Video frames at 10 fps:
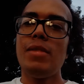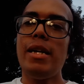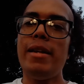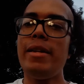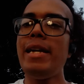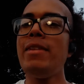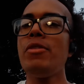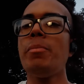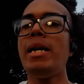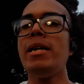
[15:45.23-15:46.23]
And they
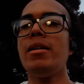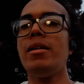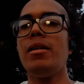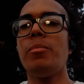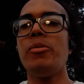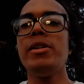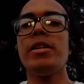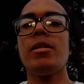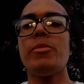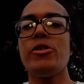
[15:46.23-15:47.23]
even made a Brita
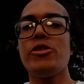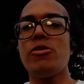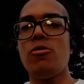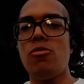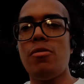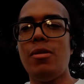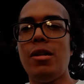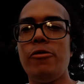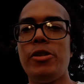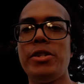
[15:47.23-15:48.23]
commercial
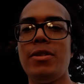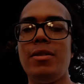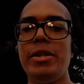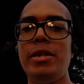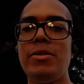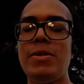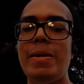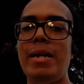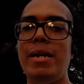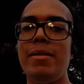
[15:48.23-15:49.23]
recently
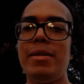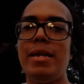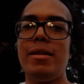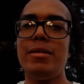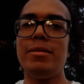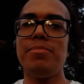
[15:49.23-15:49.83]
saying that